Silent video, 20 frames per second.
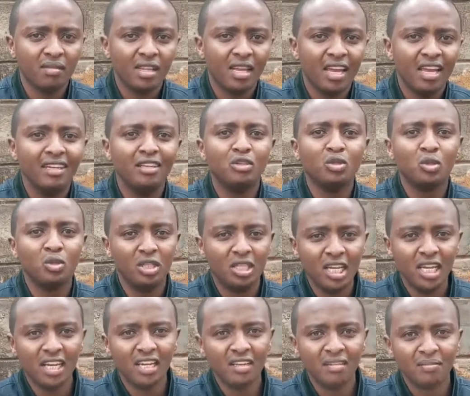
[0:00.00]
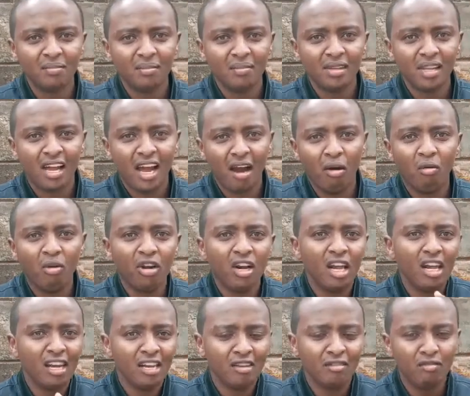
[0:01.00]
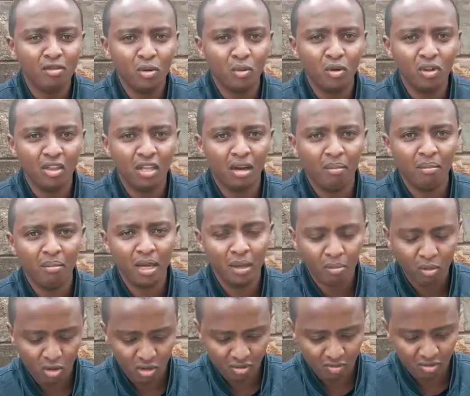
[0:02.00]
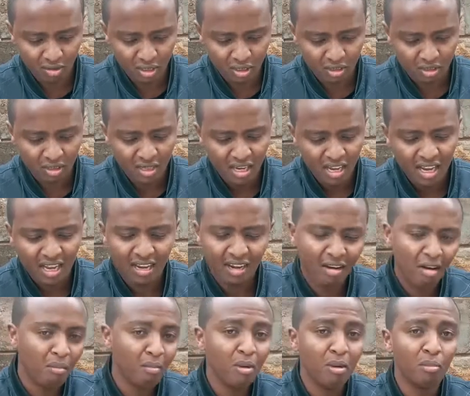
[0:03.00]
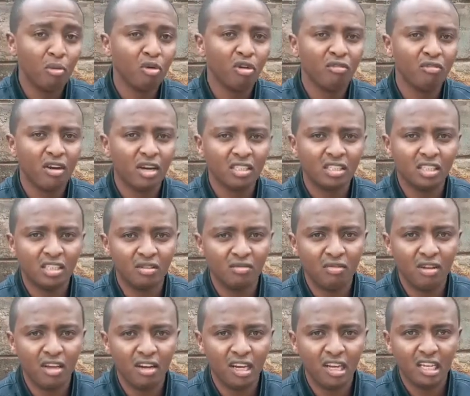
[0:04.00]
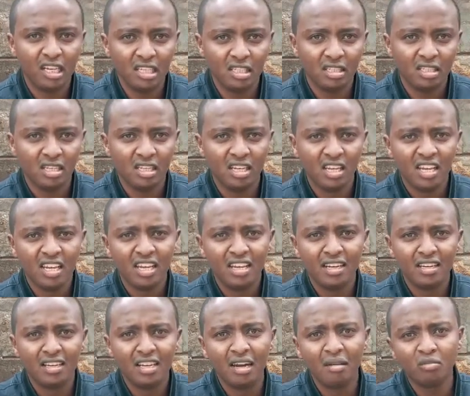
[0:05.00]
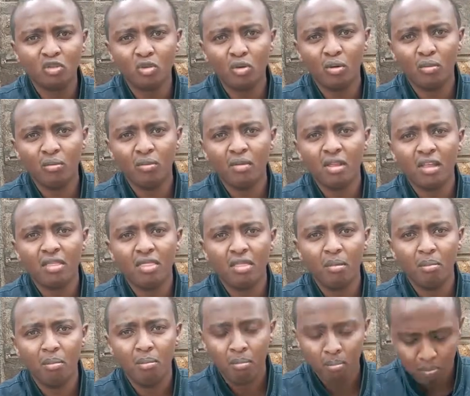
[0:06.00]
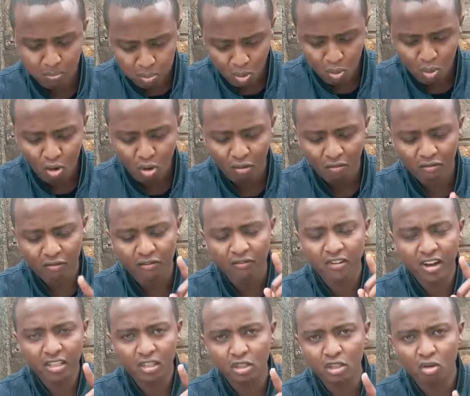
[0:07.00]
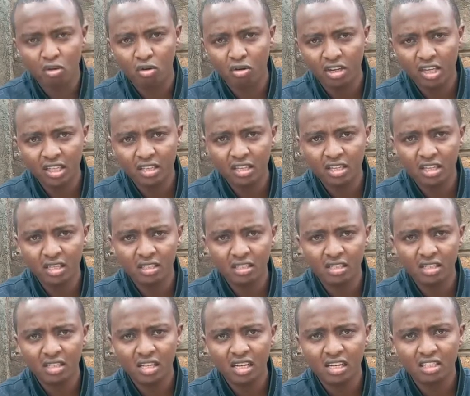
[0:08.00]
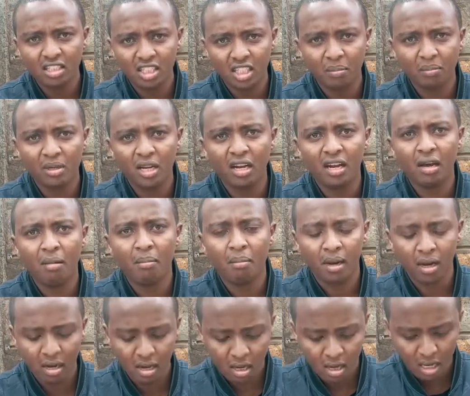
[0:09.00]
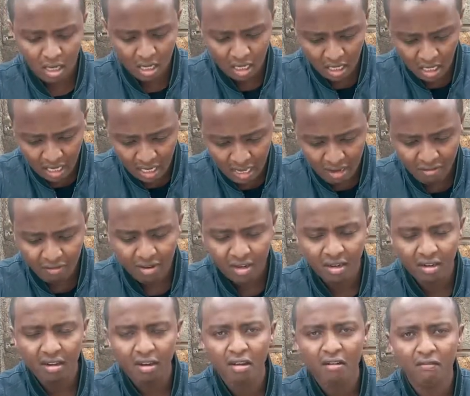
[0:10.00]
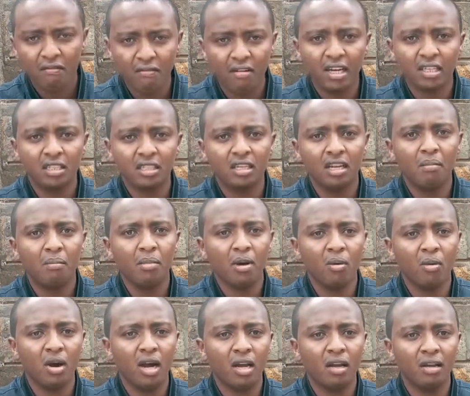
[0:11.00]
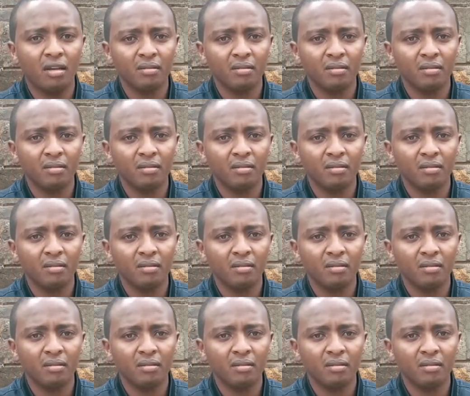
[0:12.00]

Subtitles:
And today, I want to leave you with a memory verse. And our memory verse is very easy. It comes from the book of 1 Corinthians, chapter number 11, verse number 1.